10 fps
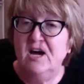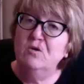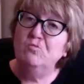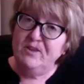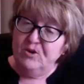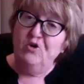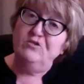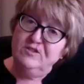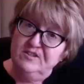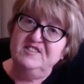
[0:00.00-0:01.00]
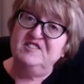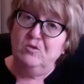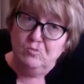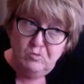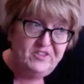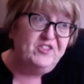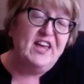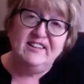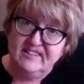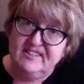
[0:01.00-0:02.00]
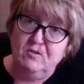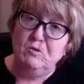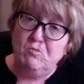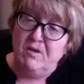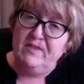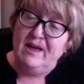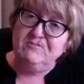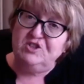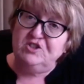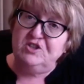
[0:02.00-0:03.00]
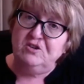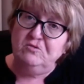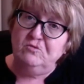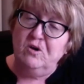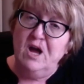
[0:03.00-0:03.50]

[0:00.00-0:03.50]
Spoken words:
with orders, with things that we want them to do.